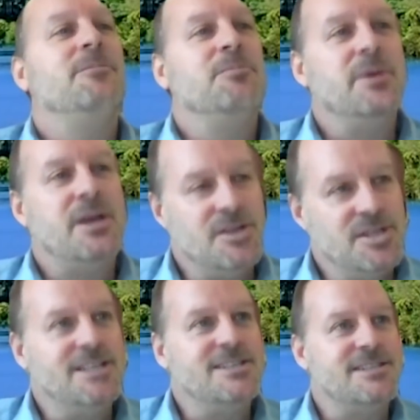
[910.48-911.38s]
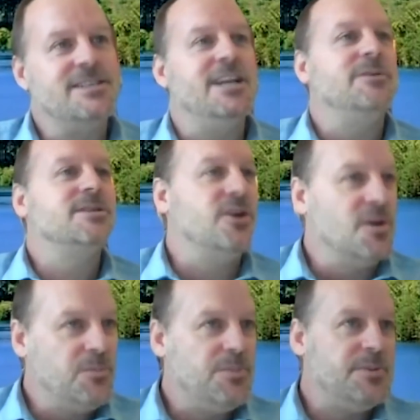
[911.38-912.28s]
because it's
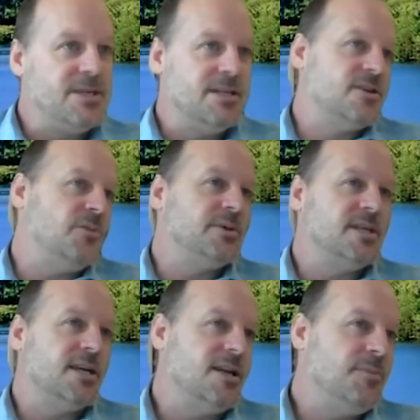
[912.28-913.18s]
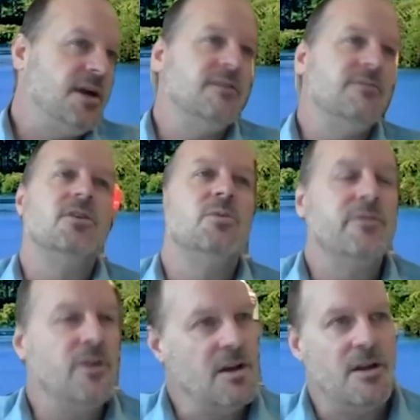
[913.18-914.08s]
got particularly painful, or we've
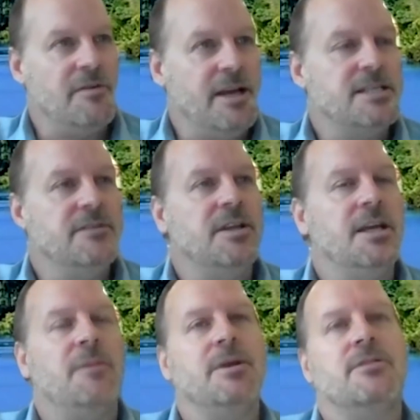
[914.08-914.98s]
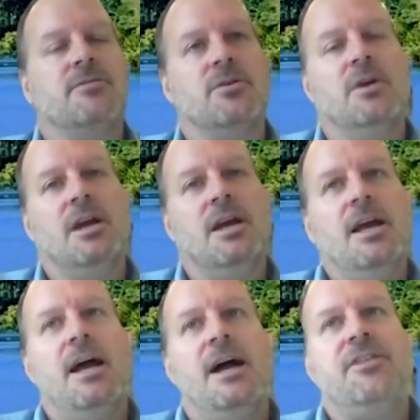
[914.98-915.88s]
got a lot of activity coming through.
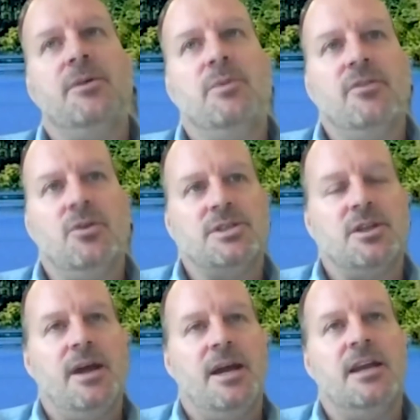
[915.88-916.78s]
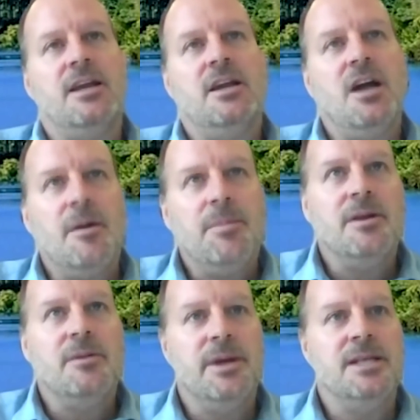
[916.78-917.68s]
I think we've also had a couple
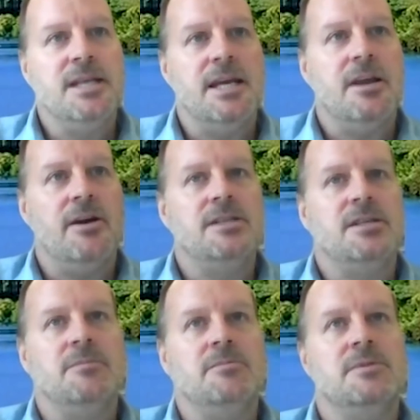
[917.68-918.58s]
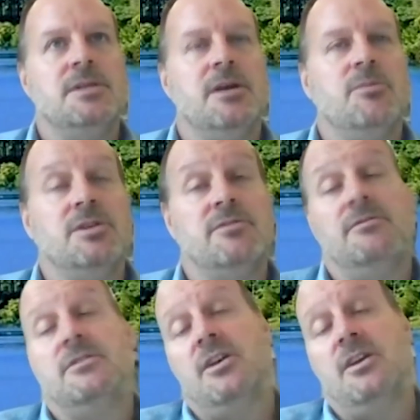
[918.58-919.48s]
of big ticket items, which
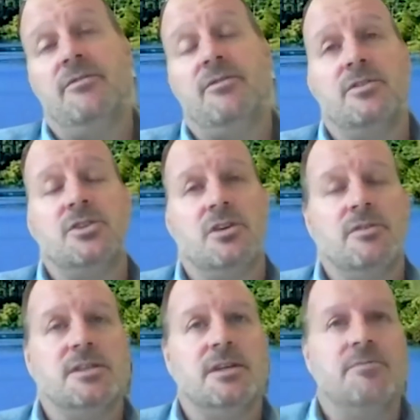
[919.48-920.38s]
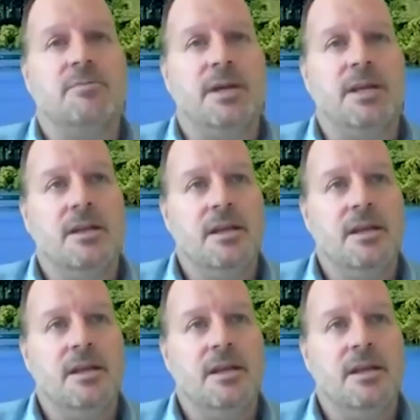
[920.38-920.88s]
certainly for insurers have been